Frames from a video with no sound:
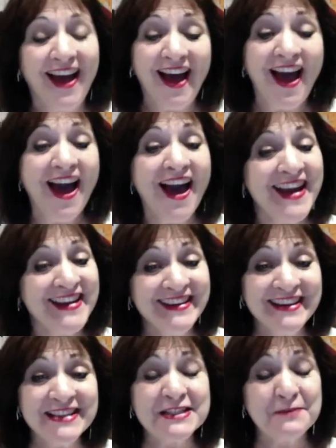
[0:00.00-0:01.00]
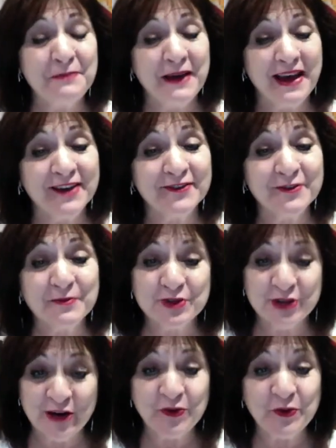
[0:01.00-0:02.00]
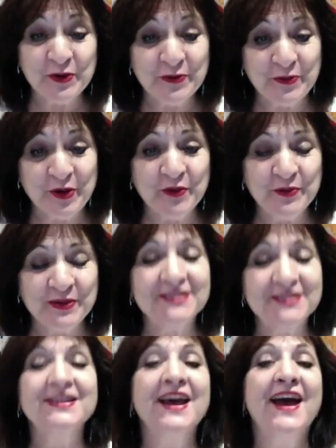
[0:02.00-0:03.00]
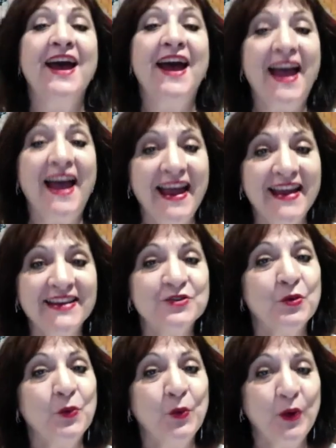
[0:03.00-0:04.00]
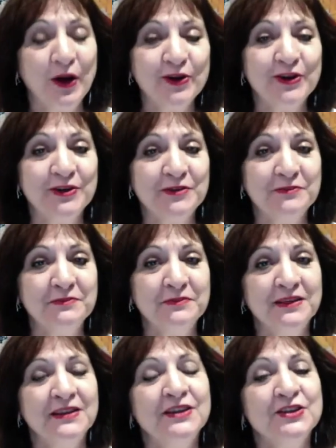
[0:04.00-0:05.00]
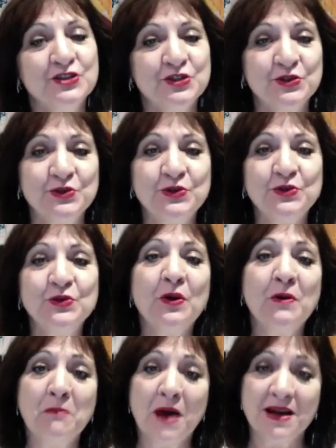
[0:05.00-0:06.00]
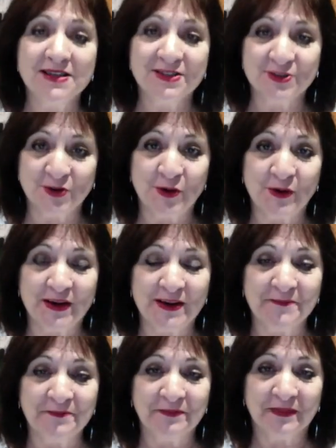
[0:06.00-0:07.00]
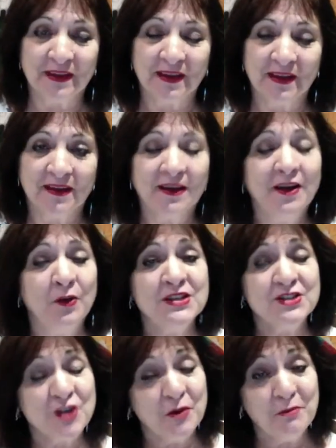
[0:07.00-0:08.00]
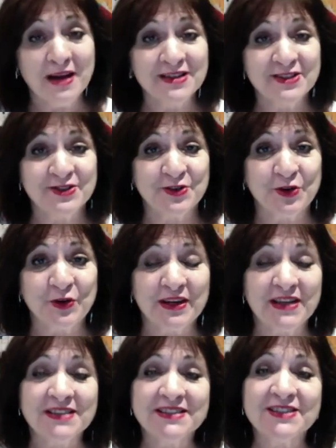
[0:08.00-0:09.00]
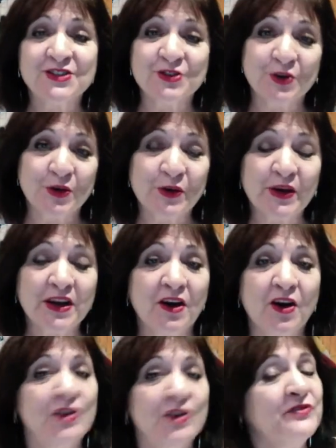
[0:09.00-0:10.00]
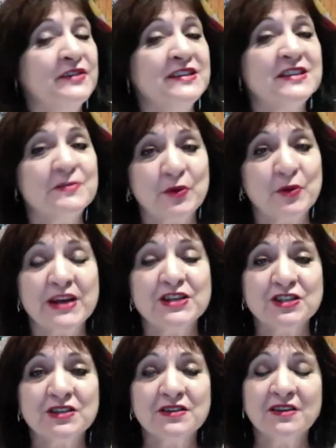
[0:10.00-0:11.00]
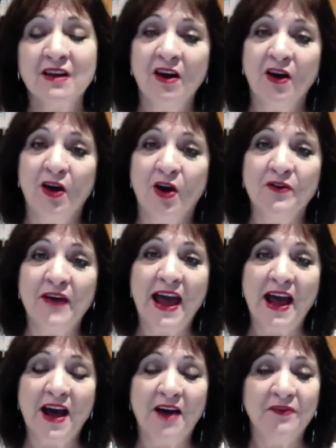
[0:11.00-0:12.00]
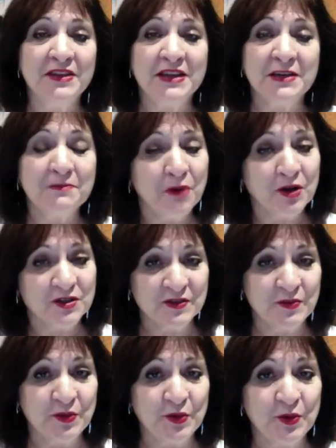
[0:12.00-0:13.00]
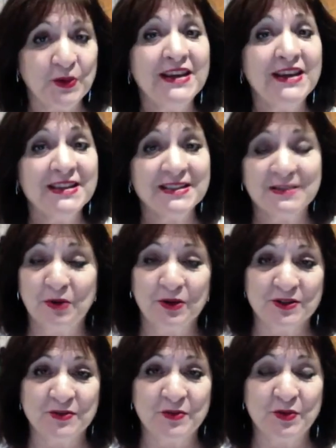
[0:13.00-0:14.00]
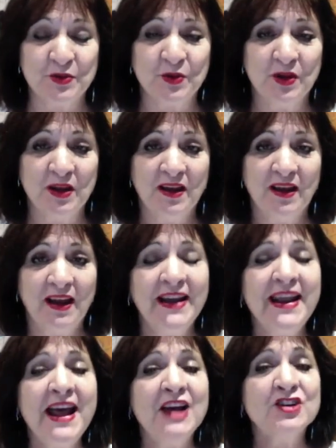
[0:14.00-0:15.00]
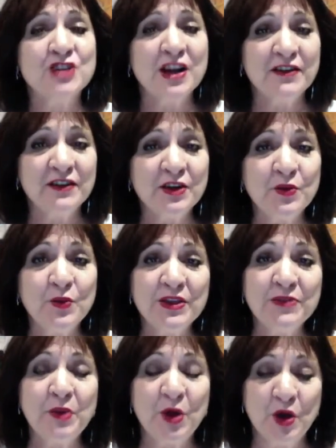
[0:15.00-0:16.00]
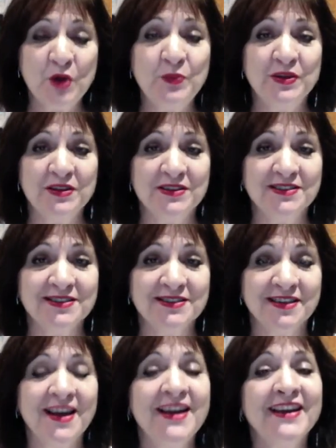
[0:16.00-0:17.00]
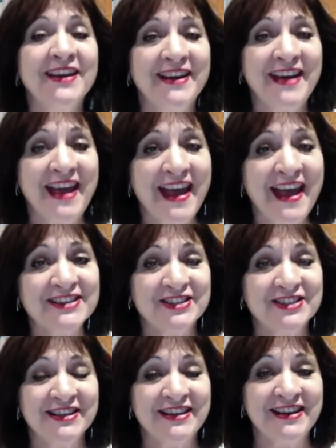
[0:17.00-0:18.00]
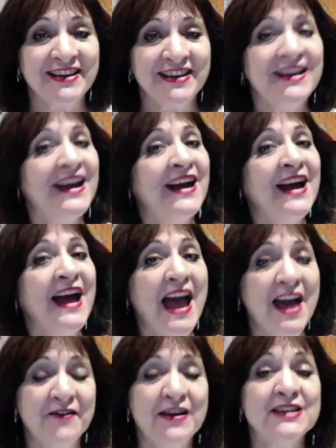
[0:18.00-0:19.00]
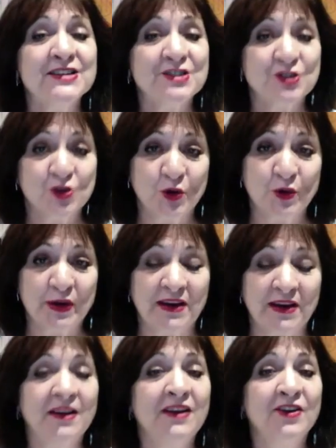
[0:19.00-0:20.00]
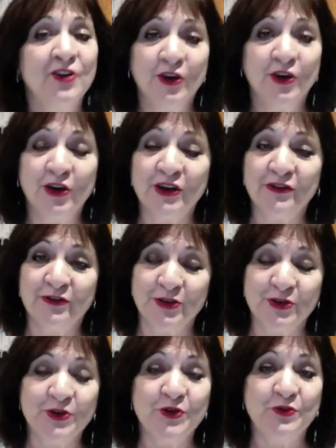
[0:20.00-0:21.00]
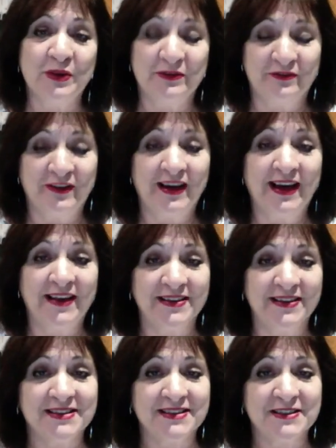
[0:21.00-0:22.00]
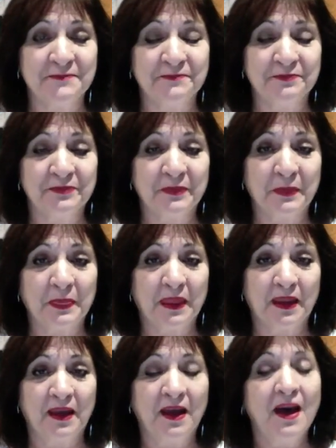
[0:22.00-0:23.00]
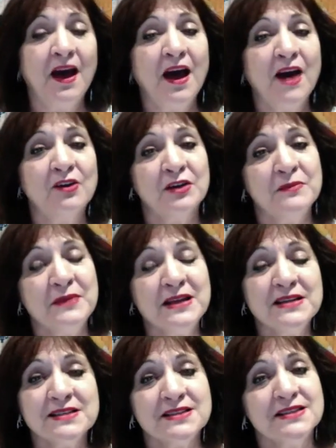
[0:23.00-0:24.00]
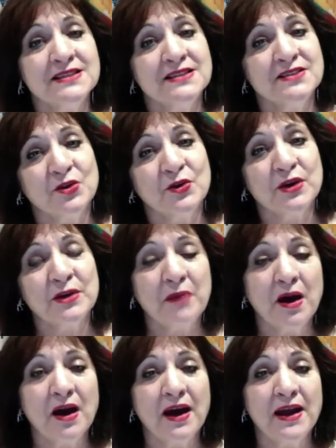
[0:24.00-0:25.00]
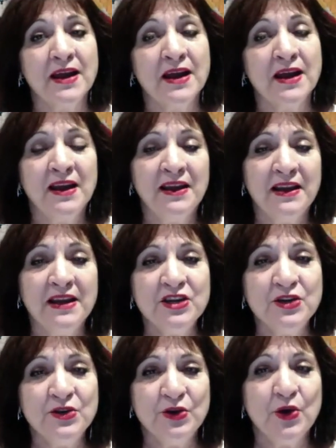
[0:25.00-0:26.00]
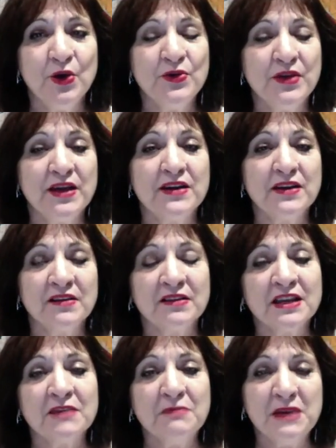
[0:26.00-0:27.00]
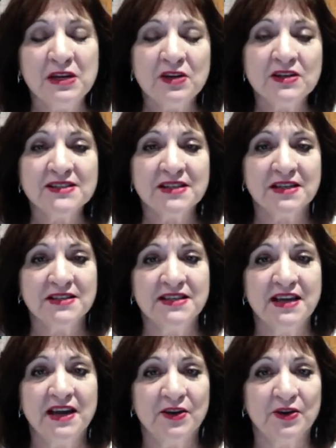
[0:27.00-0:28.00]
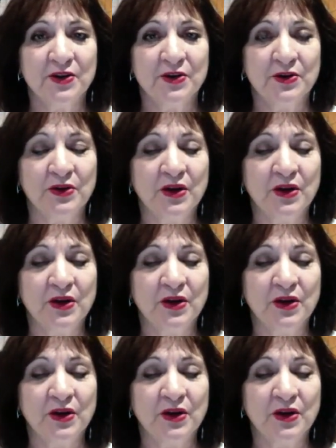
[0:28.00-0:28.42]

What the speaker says: Hi, Little Spark from Trouble with Purpose, and welcome to my story. Well, it's not my story, it's a story of inspiration, of how the impossible is possible, and how traveling with purpose can actually have a story, not only for you, but for others. I'll commence this story by letting you know that the Camino de Santiago